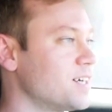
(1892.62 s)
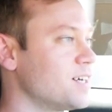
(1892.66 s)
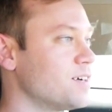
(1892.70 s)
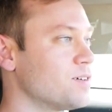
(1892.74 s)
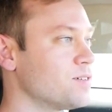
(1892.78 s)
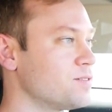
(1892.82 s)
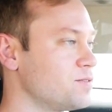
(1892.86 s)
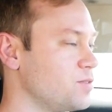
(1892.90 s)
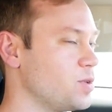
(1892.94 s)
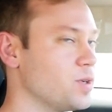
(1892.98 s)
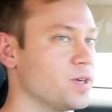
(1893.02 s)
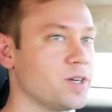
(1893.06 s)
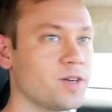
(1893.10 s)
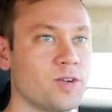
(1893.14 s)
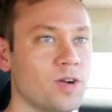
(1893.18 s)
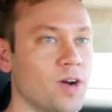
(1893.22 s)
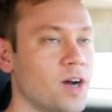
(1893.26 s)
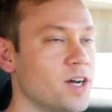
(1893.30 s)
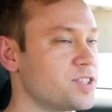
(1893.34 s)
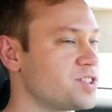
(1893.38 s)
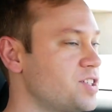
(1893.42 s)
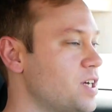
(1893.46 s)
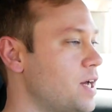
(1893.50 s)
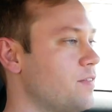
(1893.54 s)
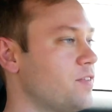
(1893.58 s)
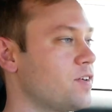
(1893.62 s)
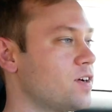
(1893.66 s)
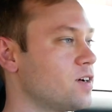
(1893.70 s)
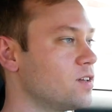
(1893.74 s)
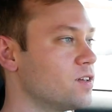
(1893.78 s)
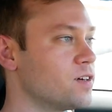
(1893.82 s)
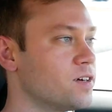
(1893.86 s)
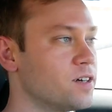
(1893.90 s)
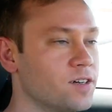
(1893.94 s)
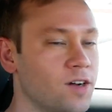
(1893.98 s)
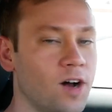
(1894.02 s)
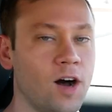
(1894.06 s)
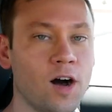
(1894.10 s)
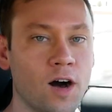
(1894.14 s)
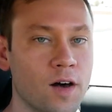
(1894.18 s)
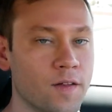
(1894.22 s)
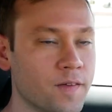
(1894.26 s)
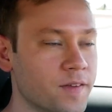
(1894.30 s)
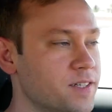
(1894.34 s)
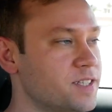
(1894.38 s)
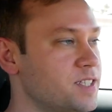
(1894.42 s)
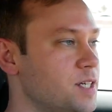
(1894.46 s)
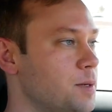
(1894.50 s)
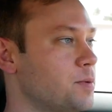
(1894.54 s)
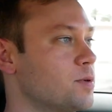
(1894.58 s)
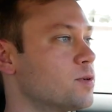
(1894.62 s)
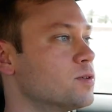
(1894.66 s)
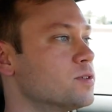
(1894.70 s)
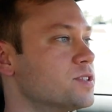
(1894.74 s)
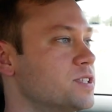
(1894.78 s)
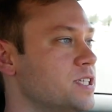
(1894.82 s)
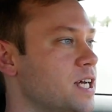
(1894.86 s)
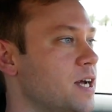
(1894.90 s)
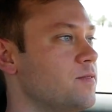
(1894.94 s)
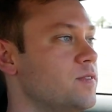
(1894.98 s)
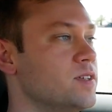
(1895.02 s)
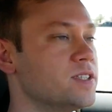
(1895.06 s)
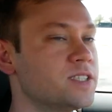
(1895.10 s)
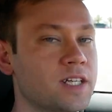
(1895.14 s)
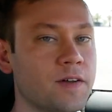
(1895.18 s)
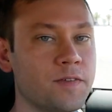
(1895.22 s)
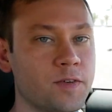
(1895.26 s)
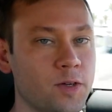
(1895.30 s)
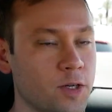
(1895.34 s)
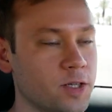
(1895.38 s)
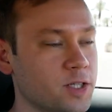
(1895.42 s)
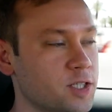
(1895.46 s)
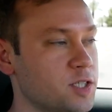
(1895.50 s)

uh, your cross-traffic alert, all the typical safety stuff you'd